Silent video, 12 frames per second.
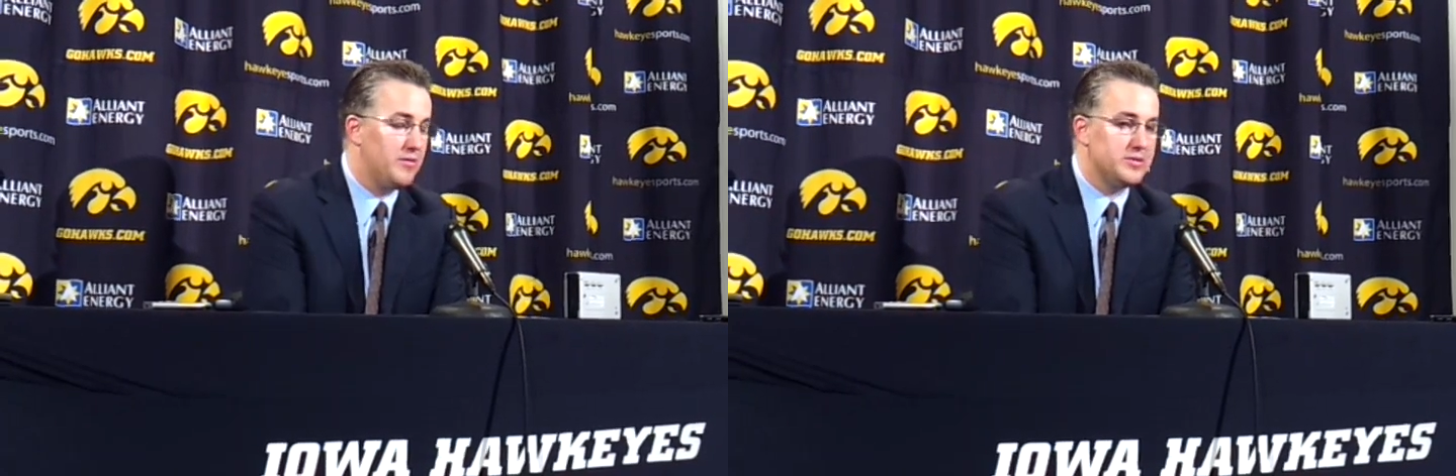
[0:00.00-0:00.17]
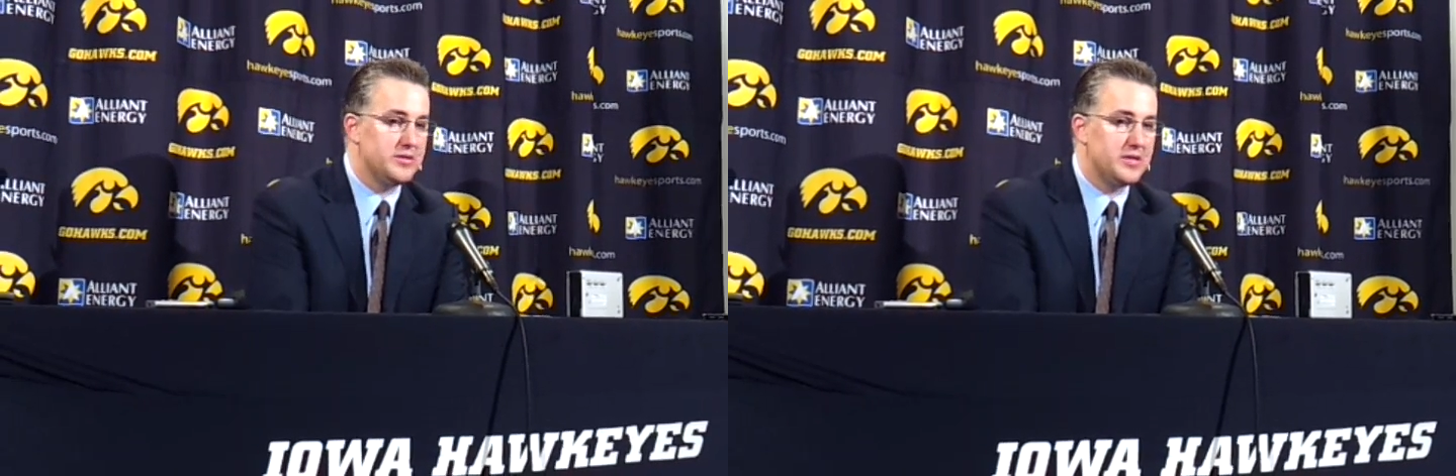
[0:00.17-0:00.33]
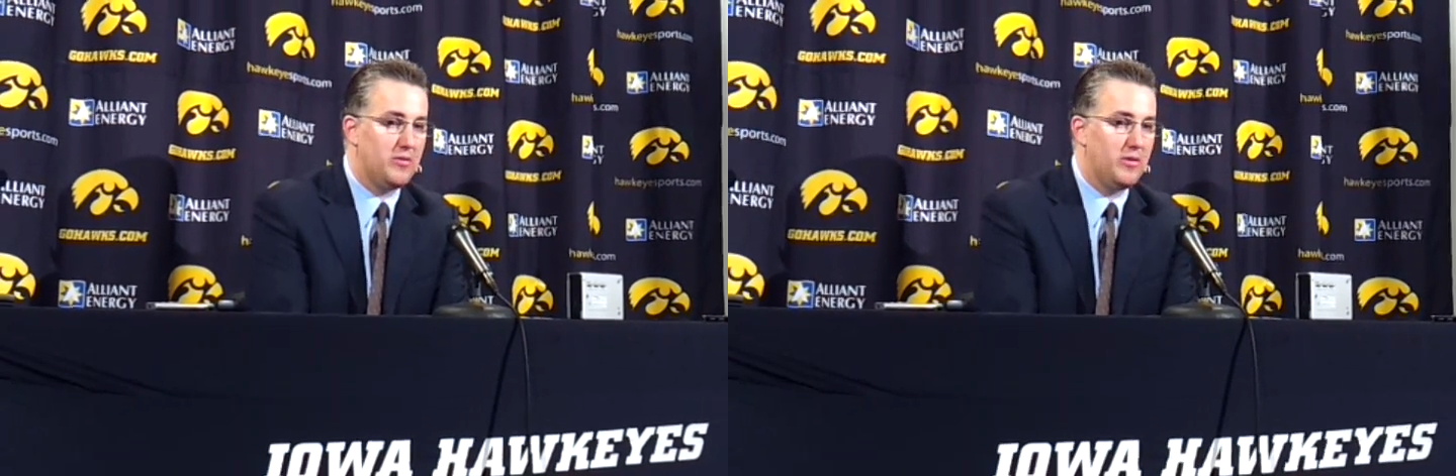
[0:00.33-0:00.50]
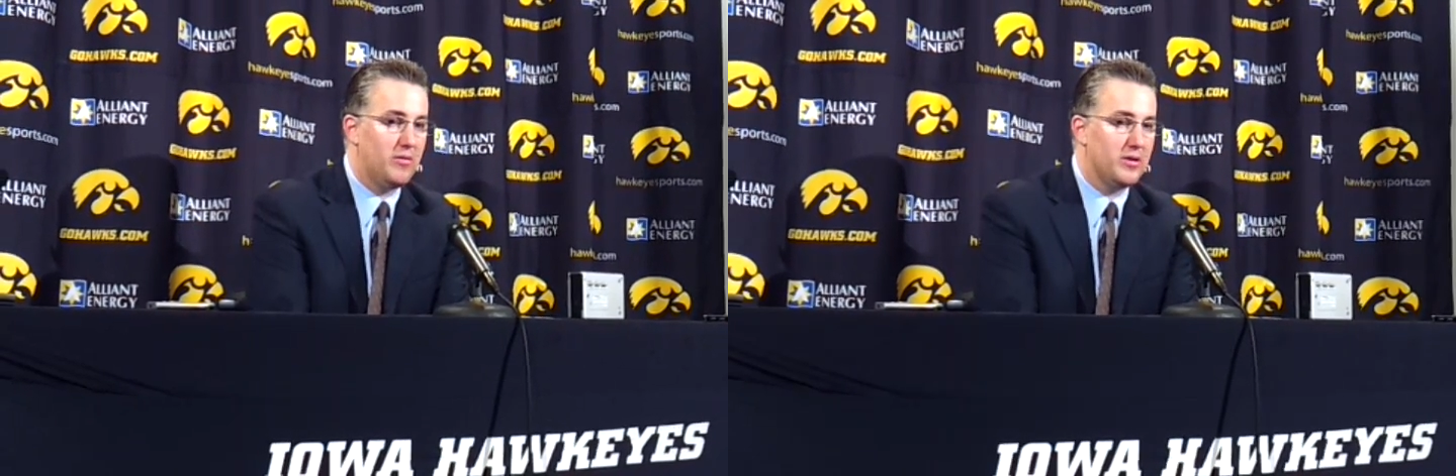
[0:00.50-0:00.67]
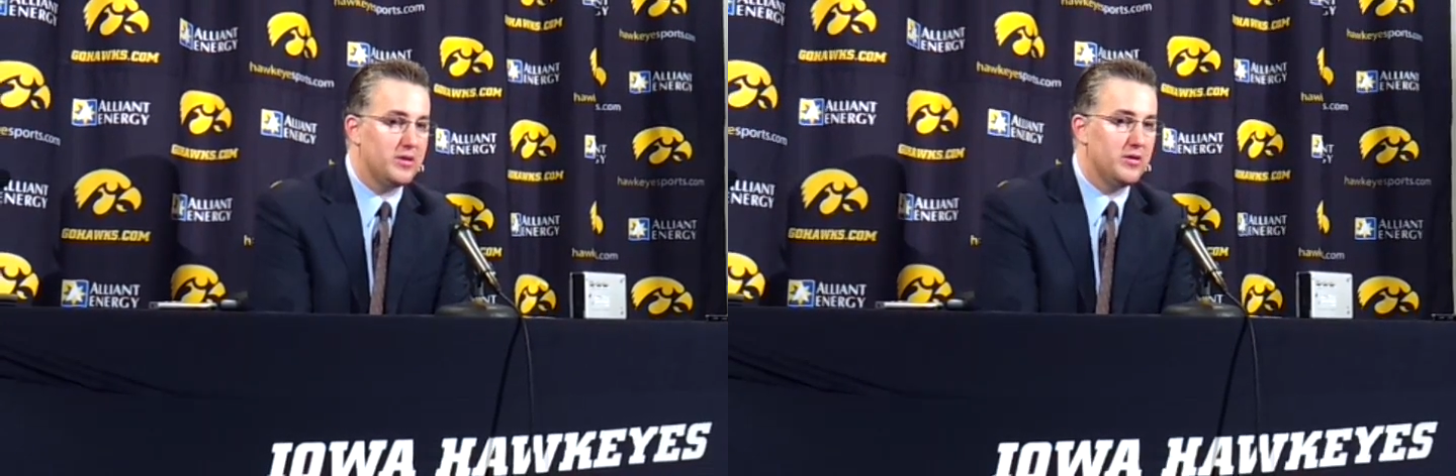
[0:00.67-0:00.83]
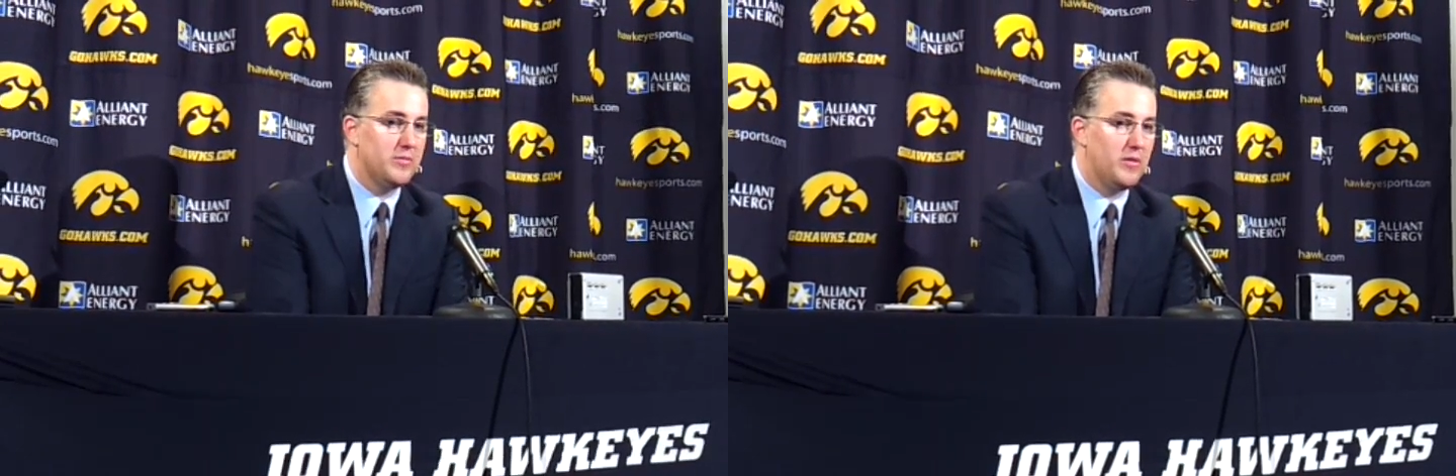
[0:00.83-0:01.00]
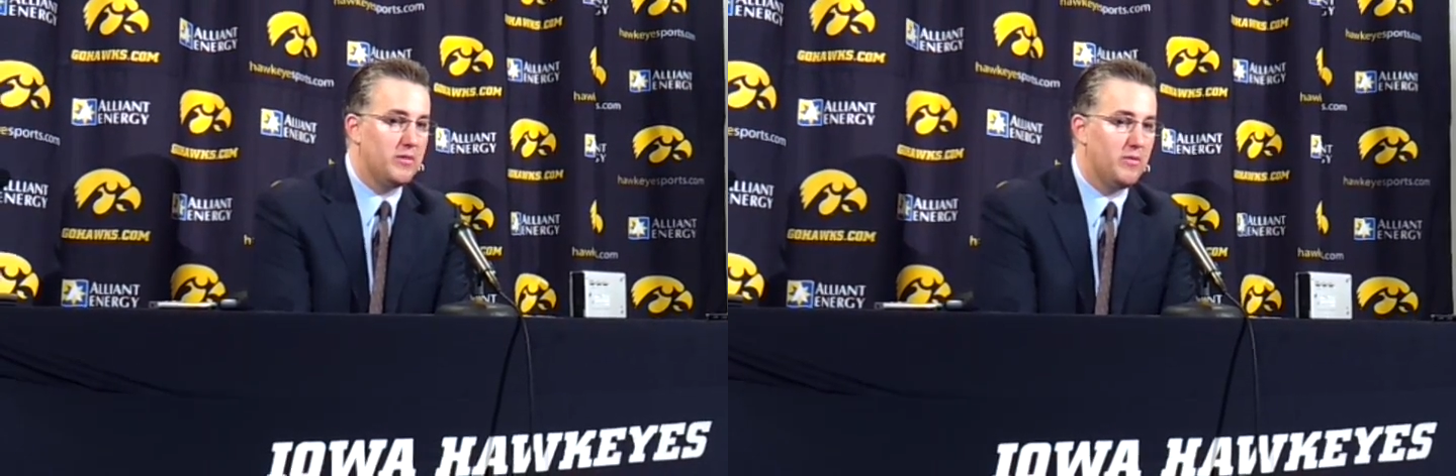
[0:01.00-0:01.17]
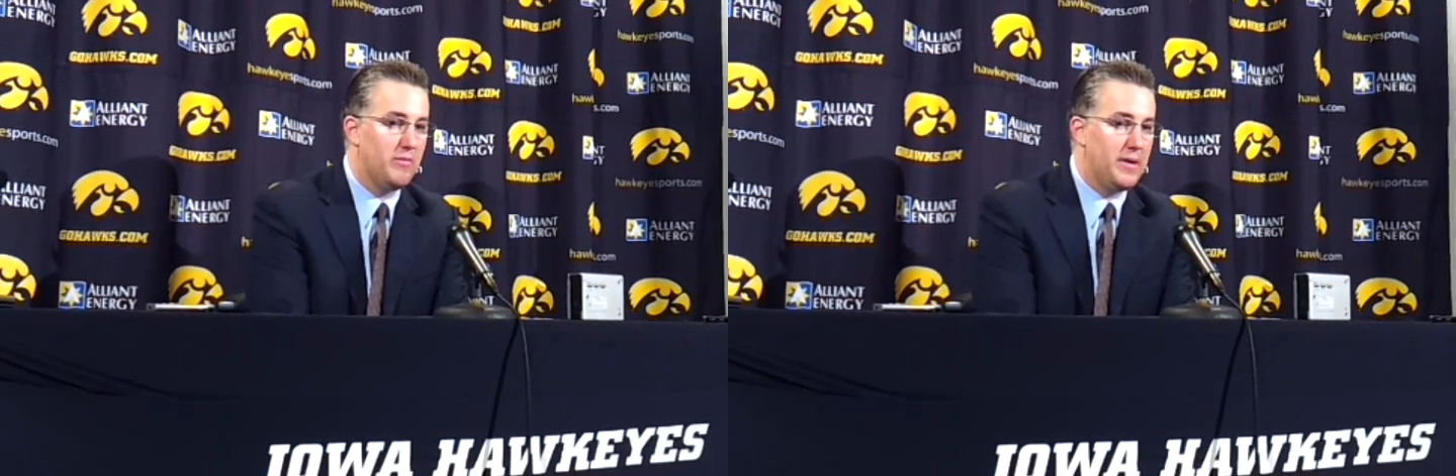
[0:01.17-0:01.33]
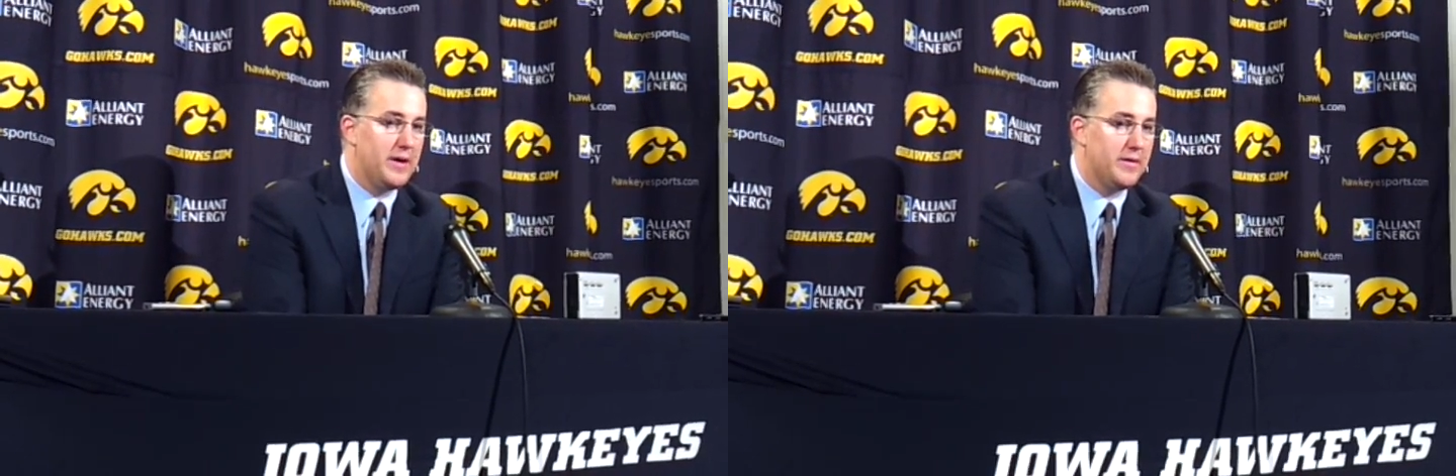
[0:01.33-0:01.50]
I wouldn't say we were good, but we
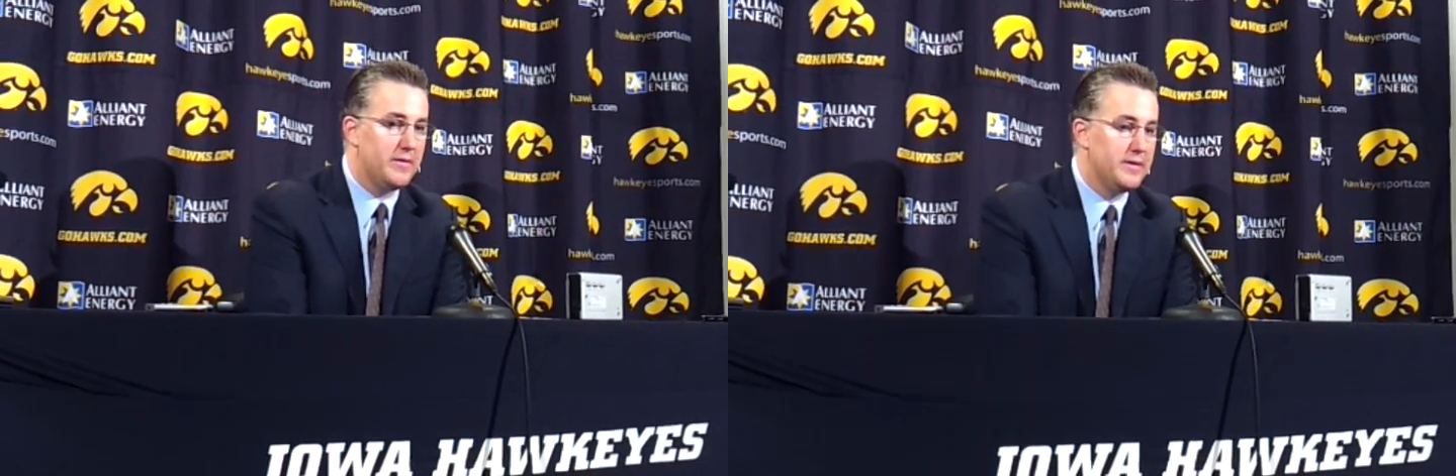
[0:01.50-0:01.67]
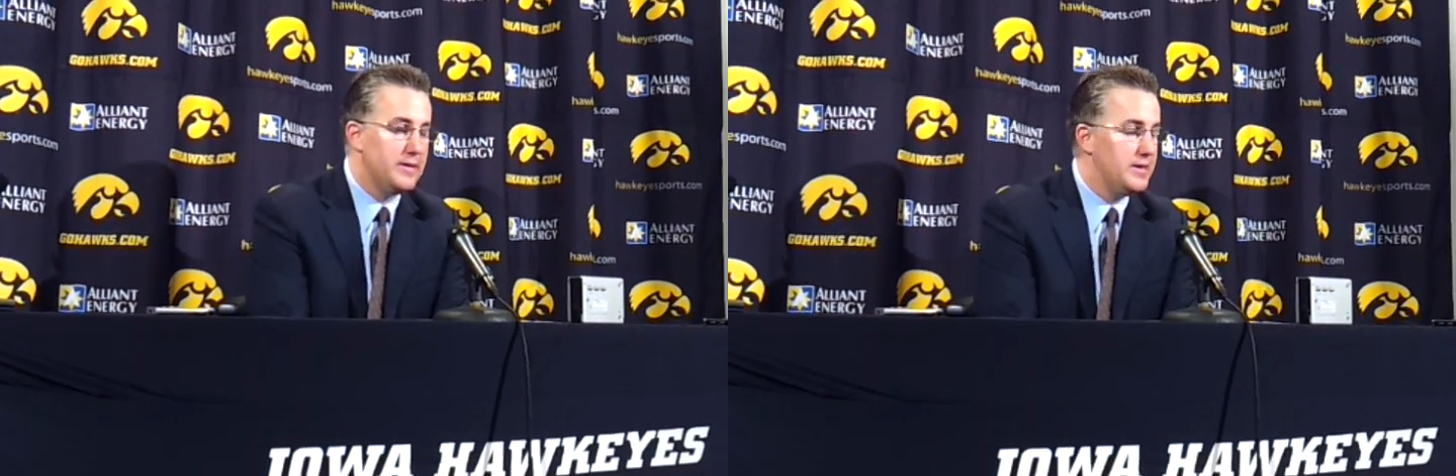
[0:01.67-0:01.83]
were better.